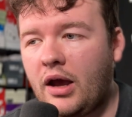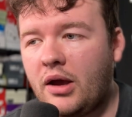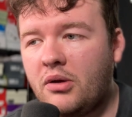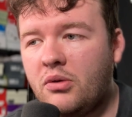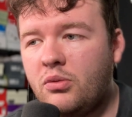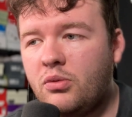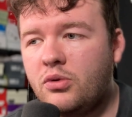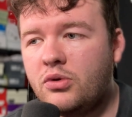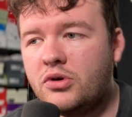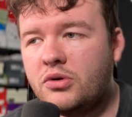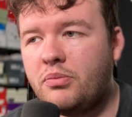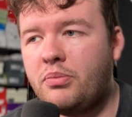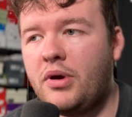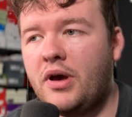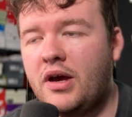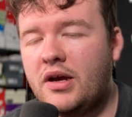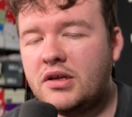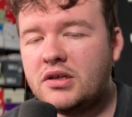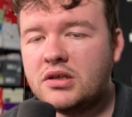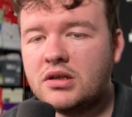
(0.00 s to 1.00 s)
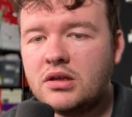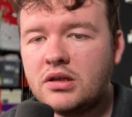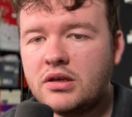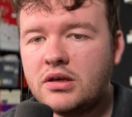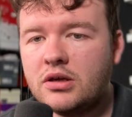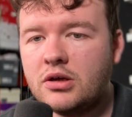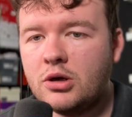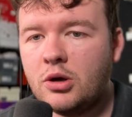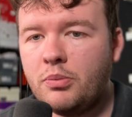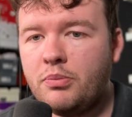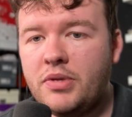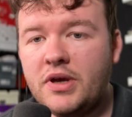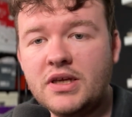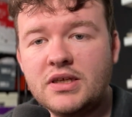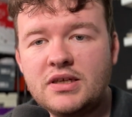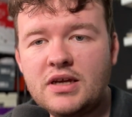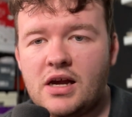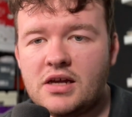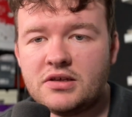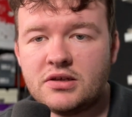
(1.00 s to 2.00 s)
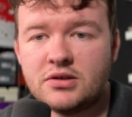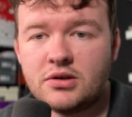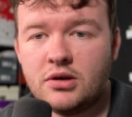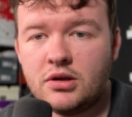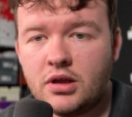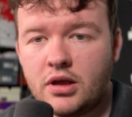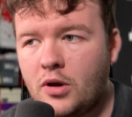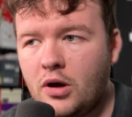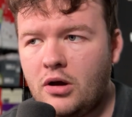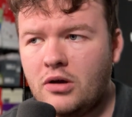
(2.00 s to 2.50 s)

I would personally go big sizes only.